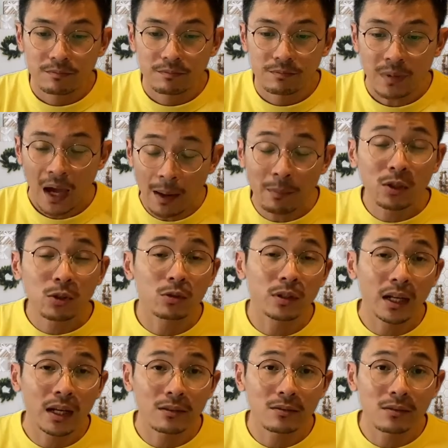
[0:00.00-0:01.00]
Happy to
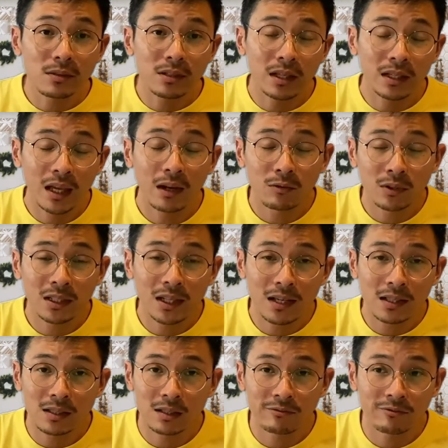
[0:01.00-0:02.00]
announce that only
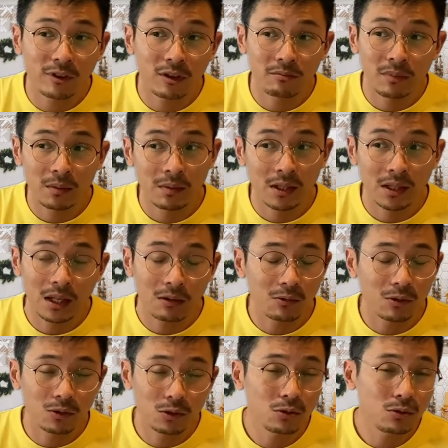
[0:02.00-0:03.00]
lasted for maybe an hour
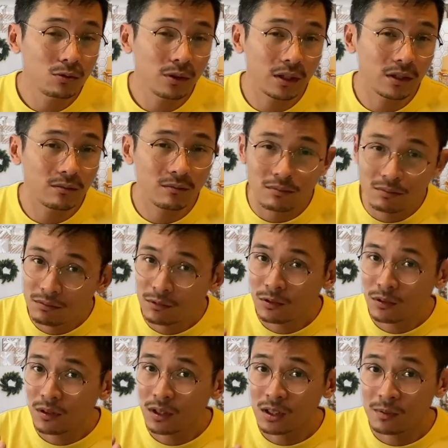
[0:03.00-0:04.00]
or two, and
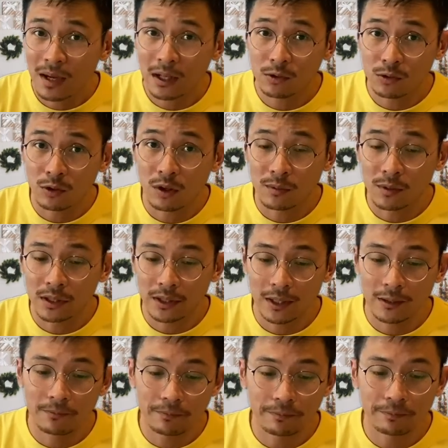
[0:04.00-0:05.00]
Google is back to normal again.